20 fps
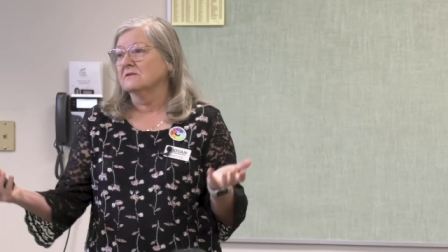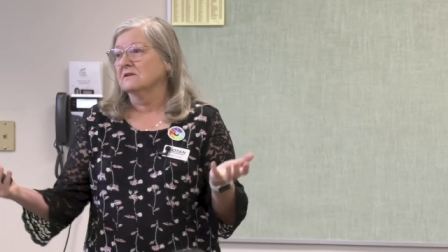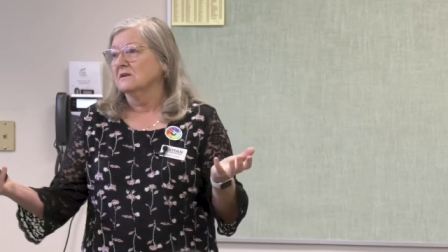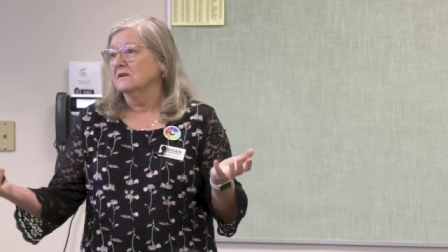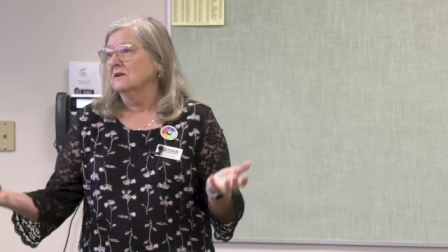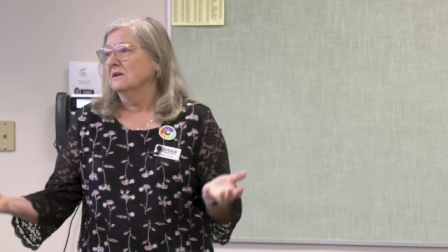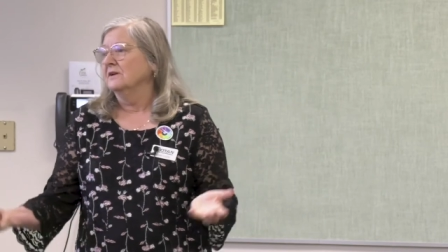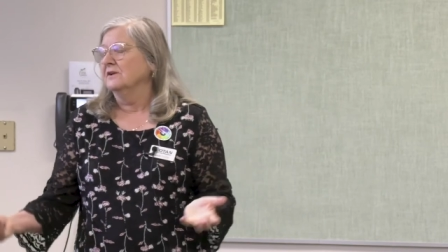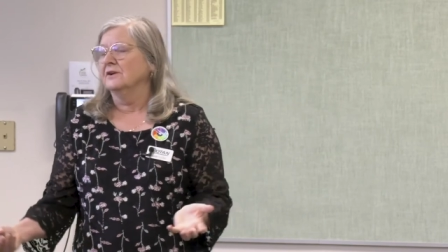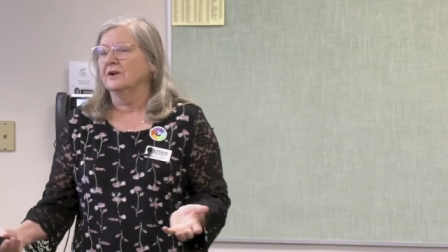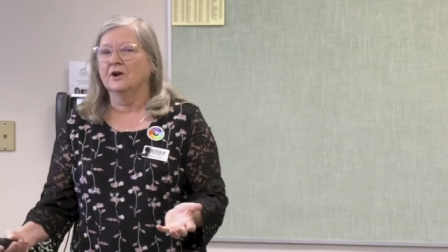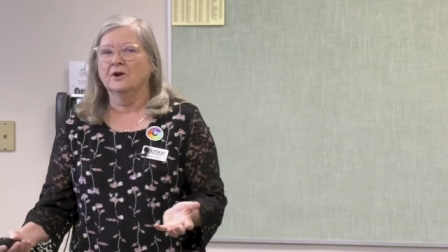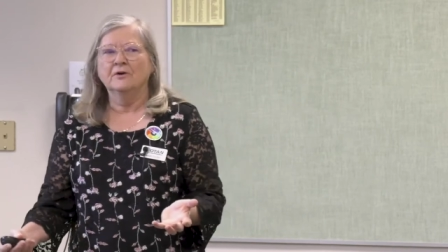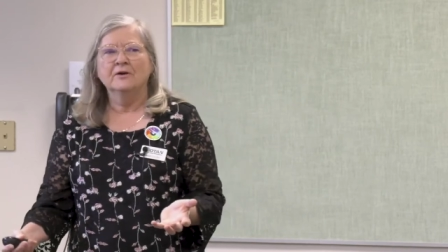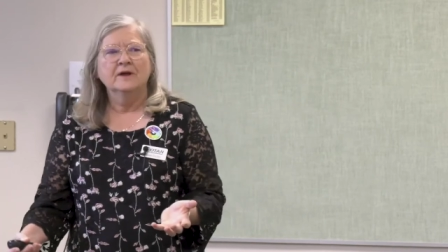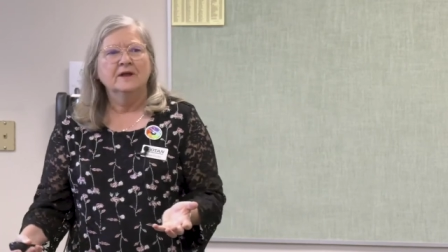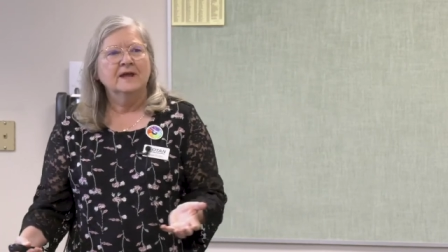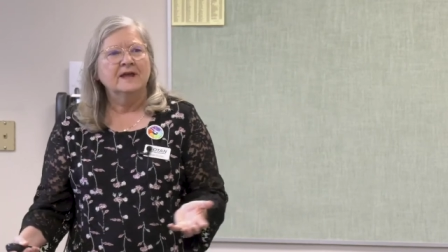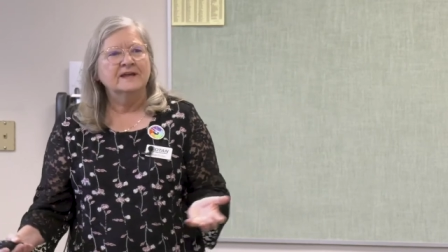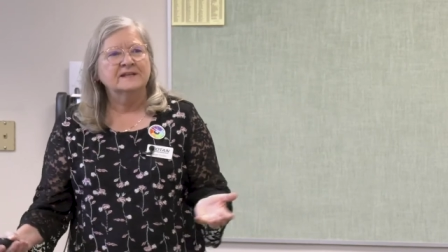Yeah. You know,
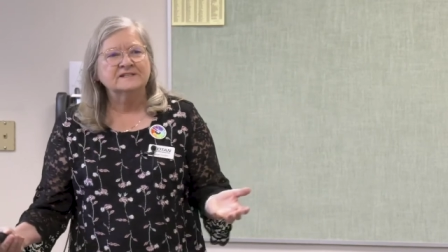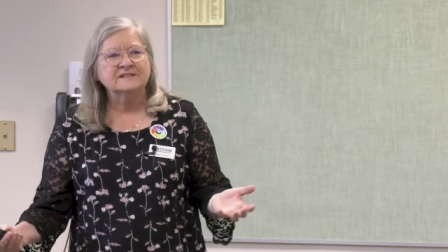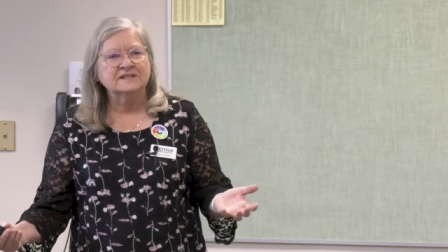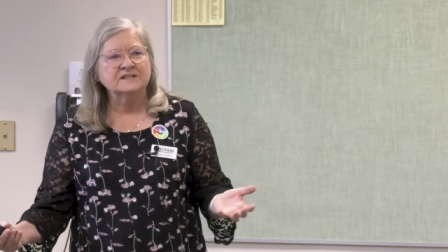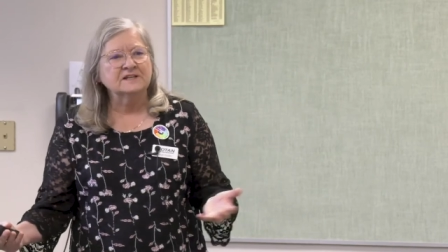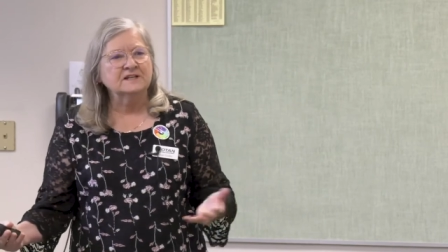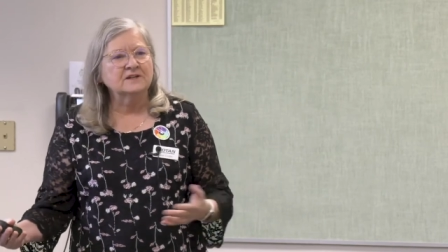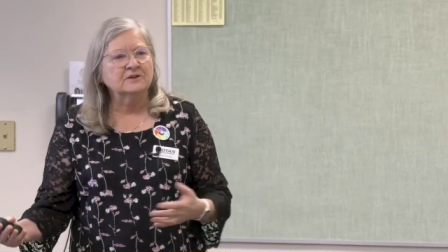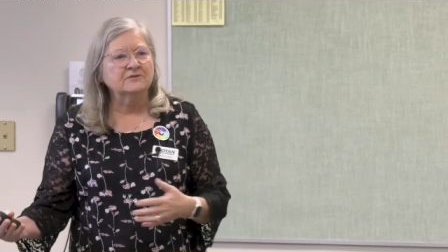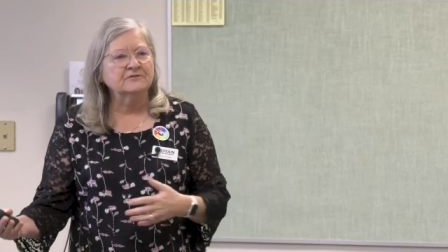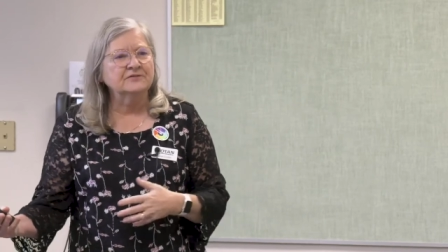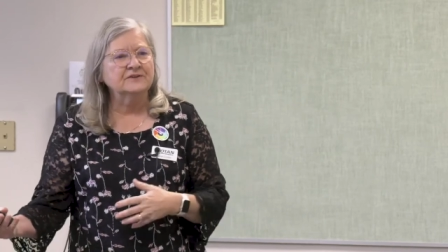it's a little